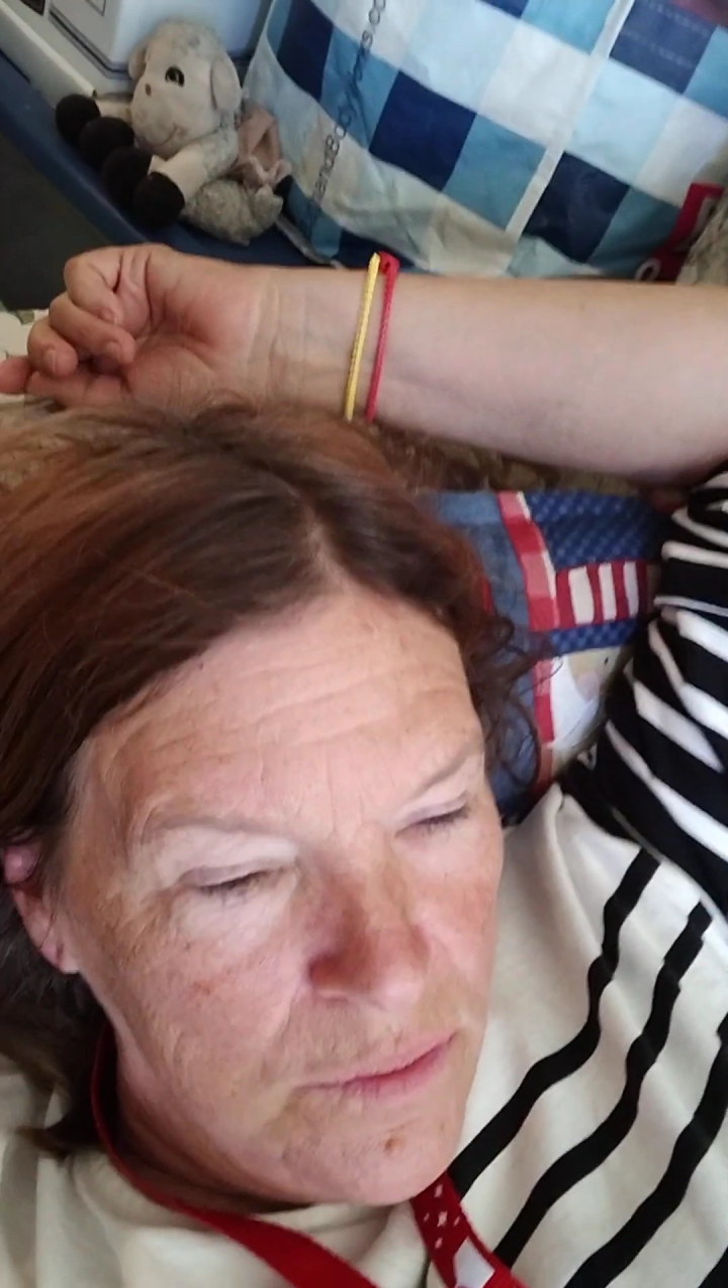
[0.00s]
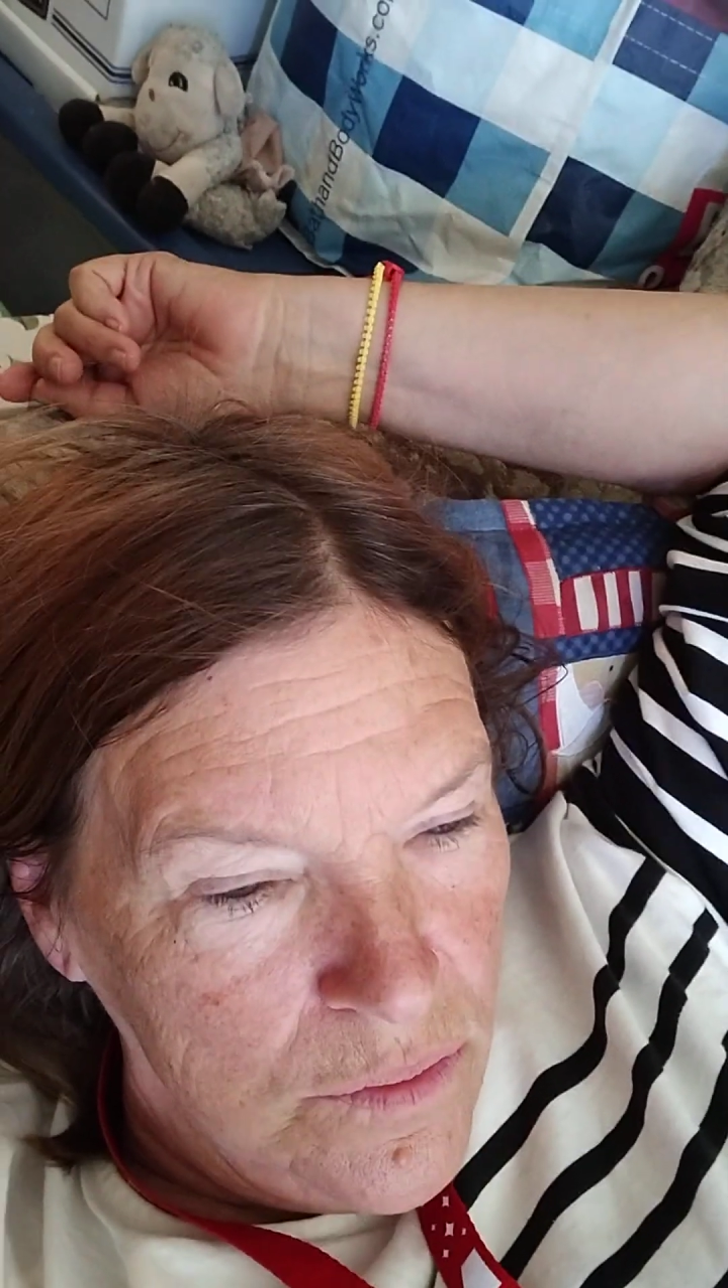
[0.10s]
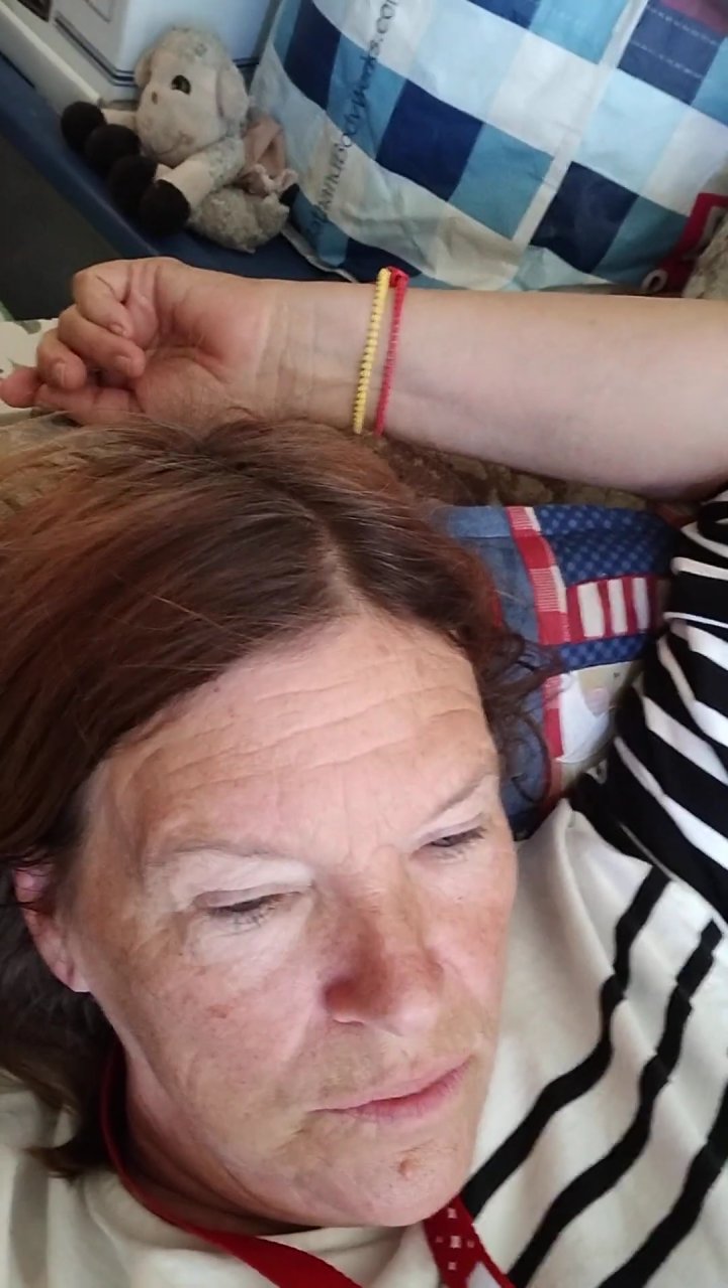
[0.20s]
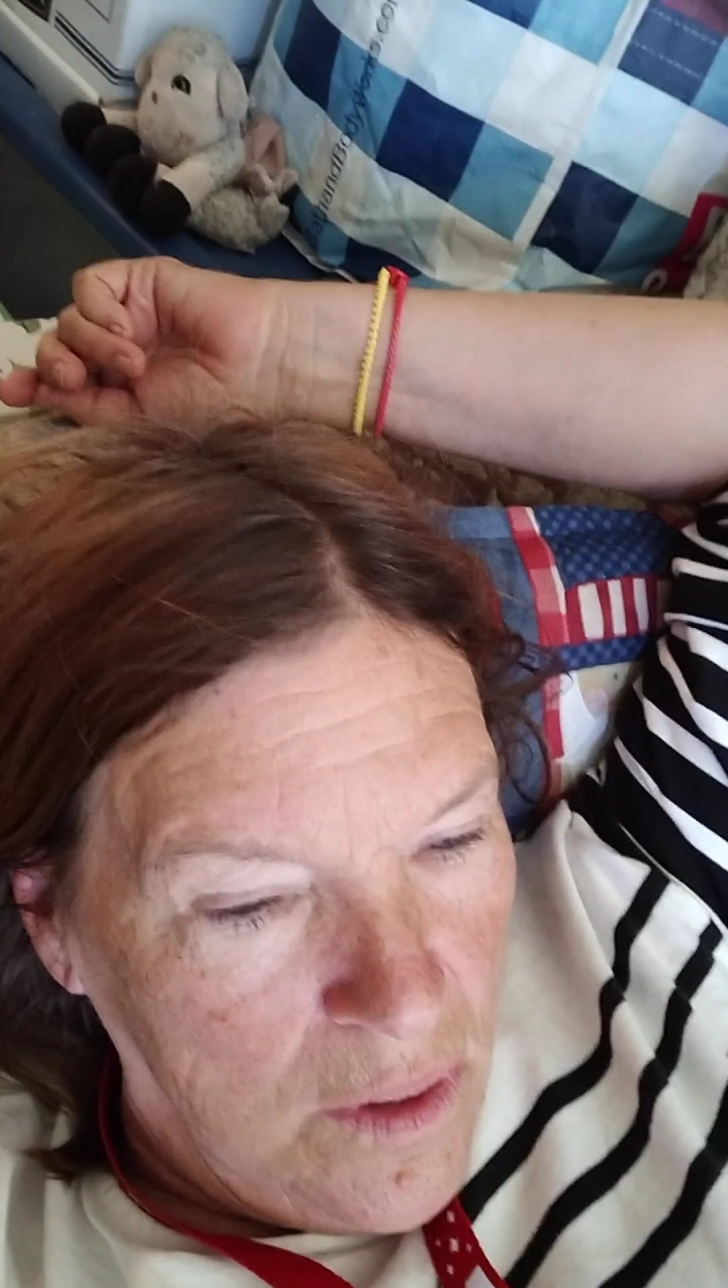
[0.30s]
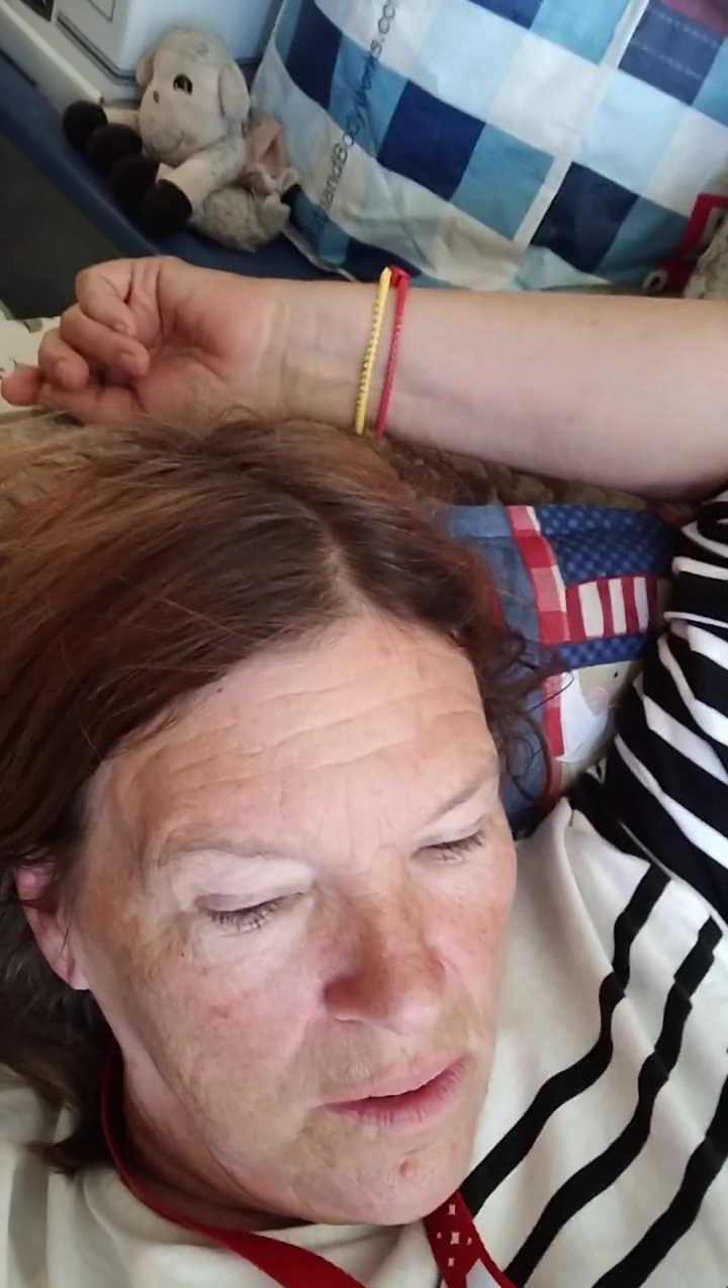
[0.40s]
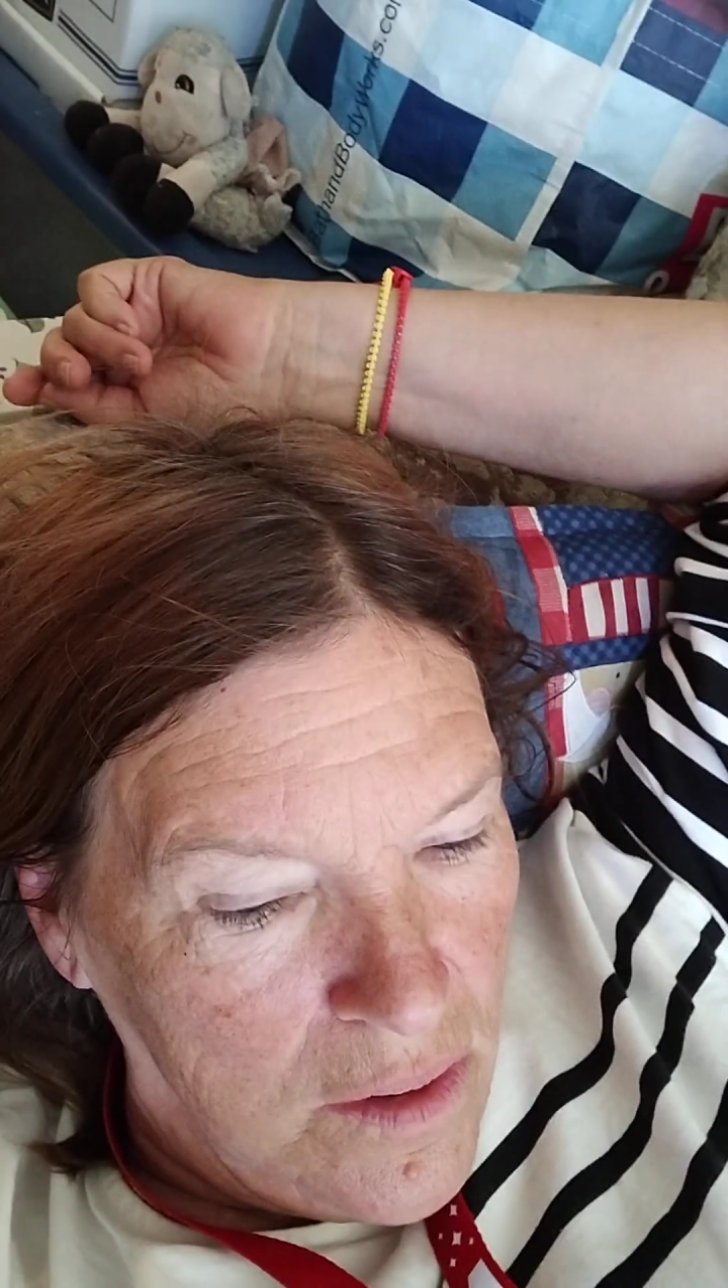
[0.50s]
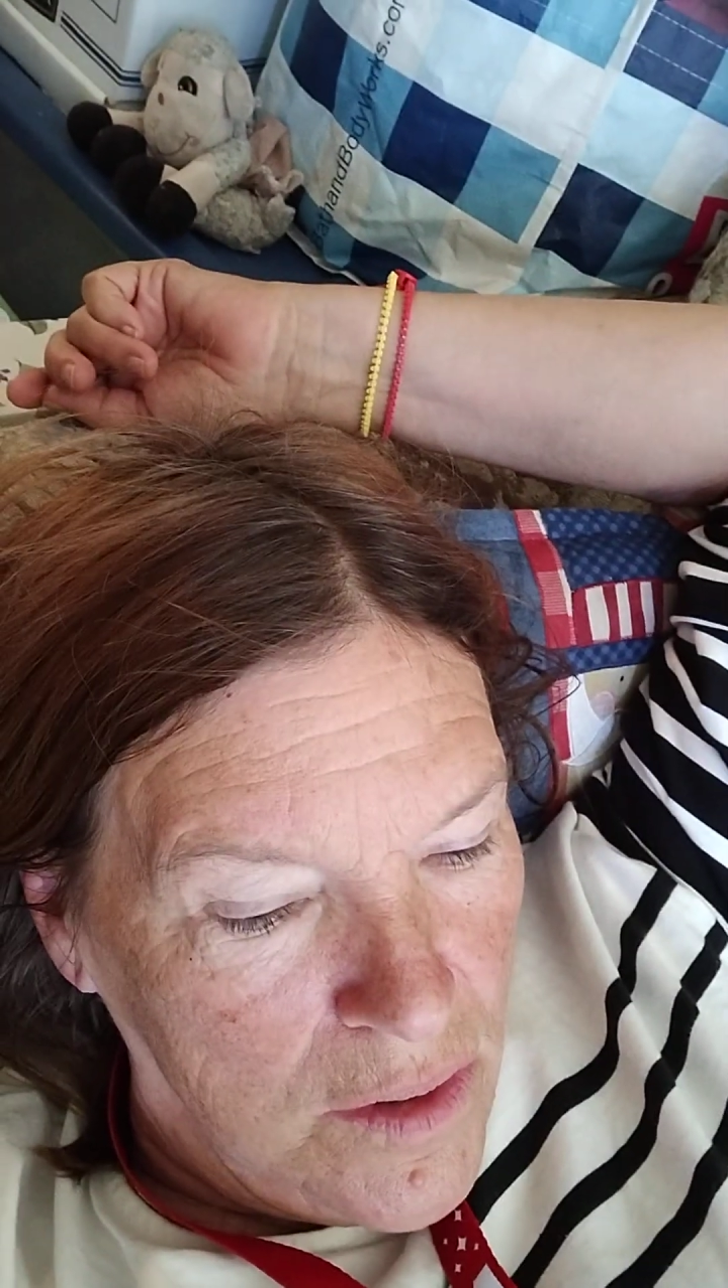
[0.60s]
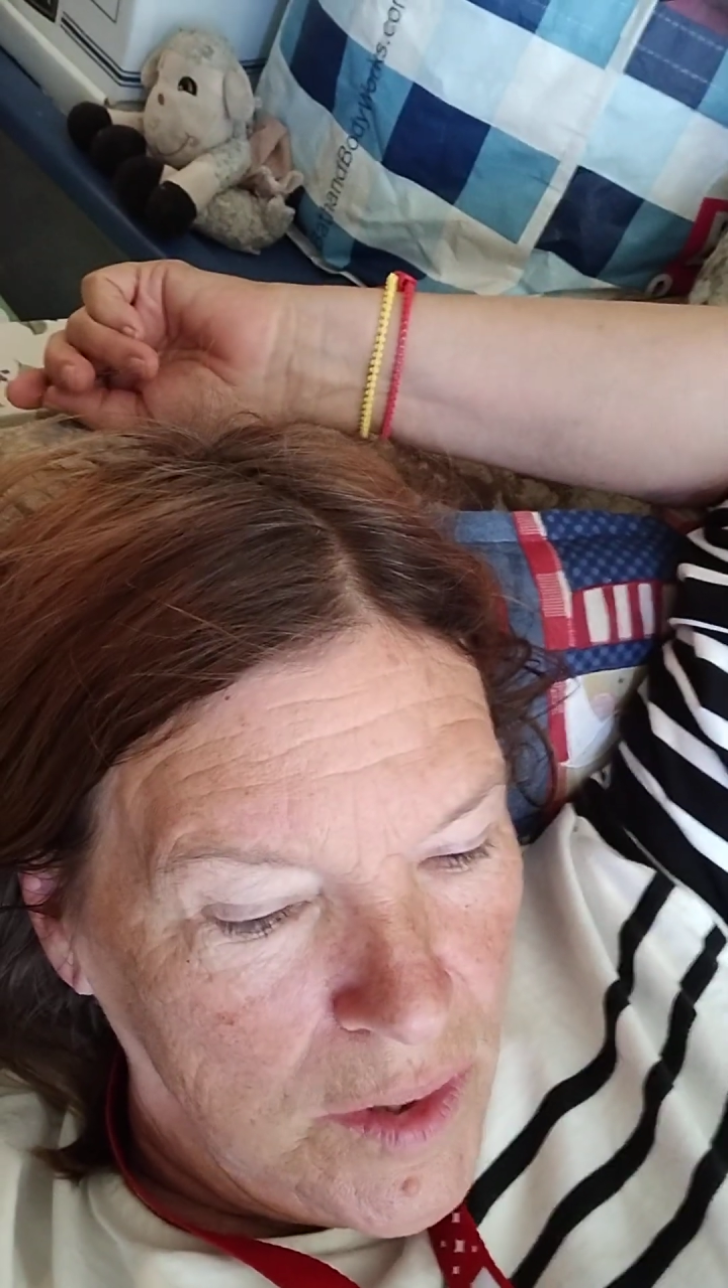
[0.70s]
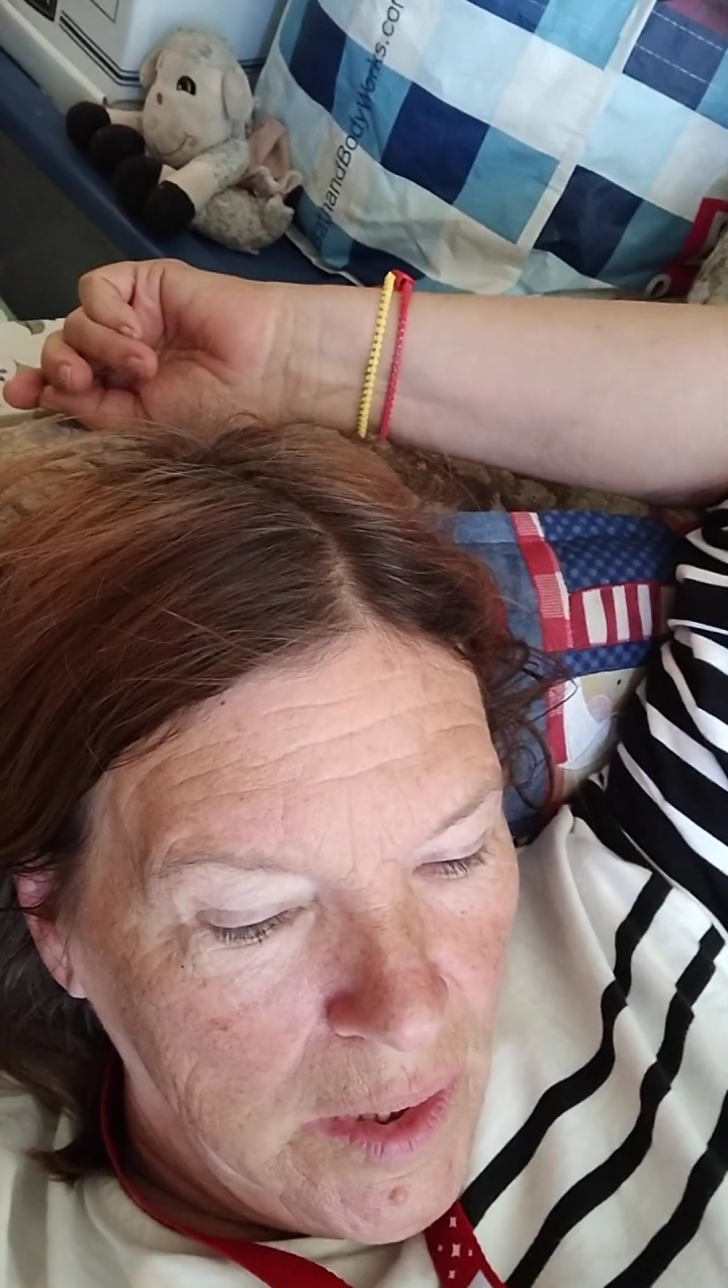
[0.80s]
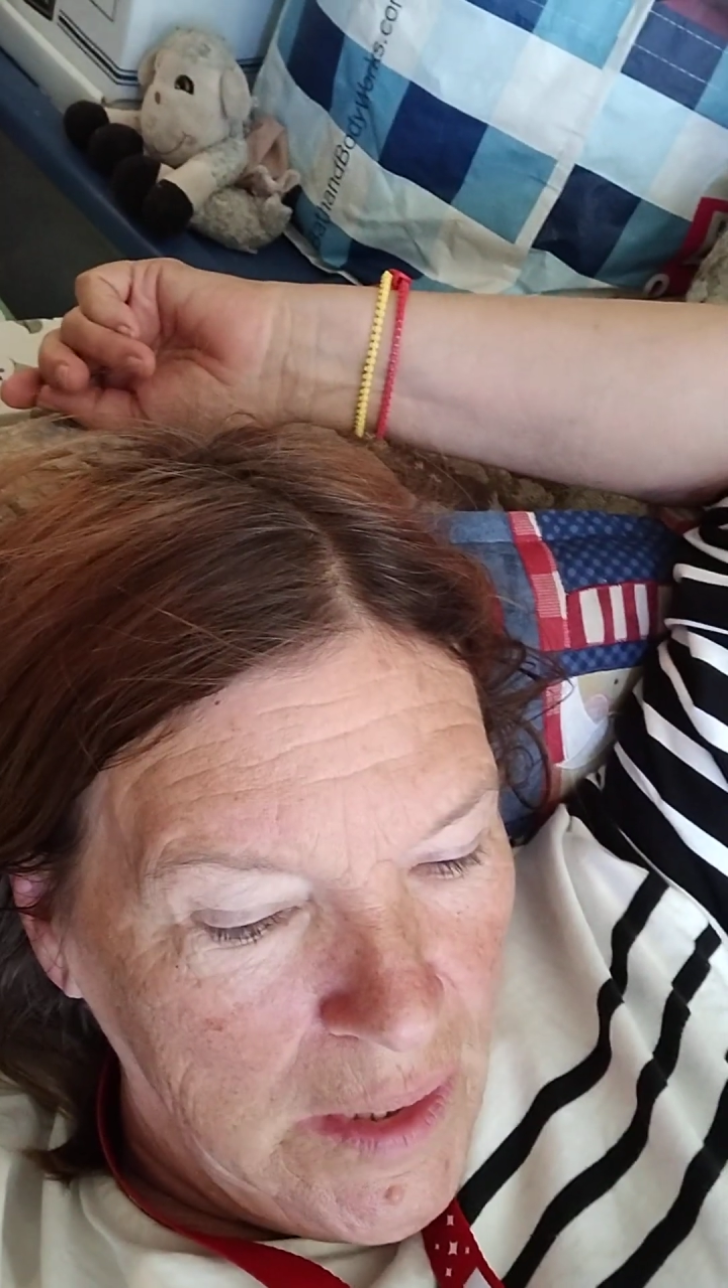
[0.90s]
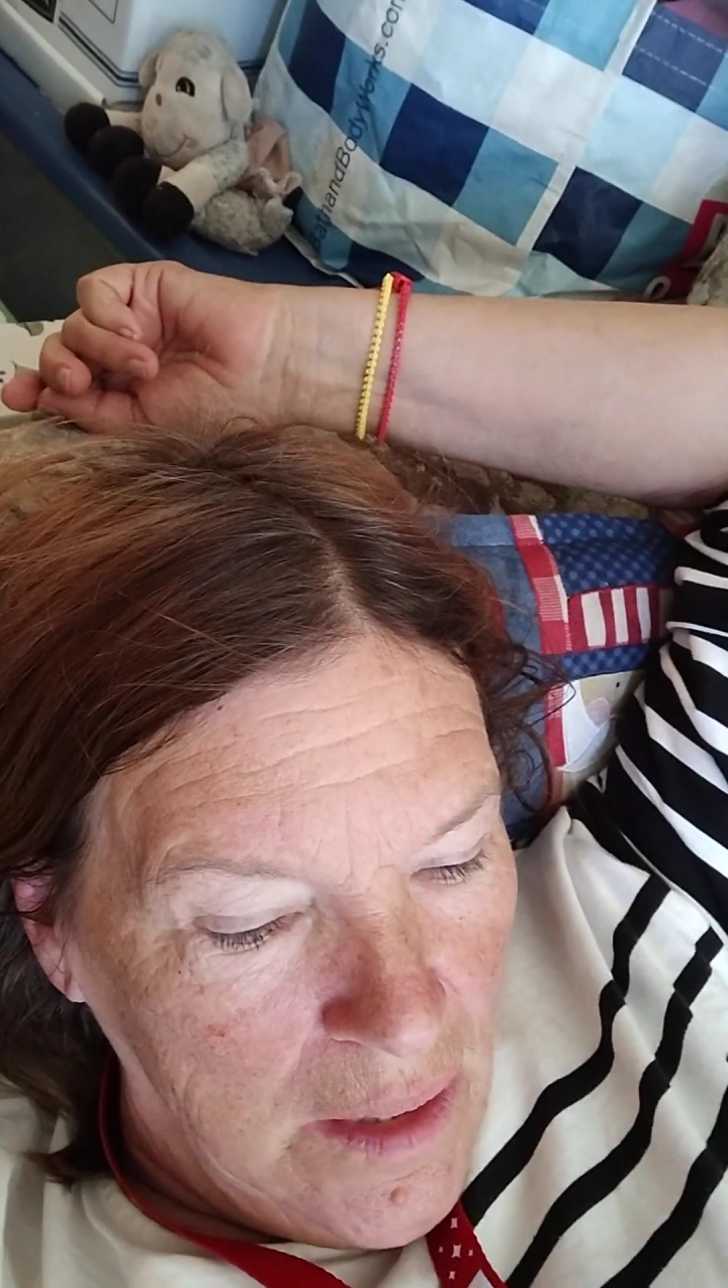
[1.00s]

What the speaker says: who are,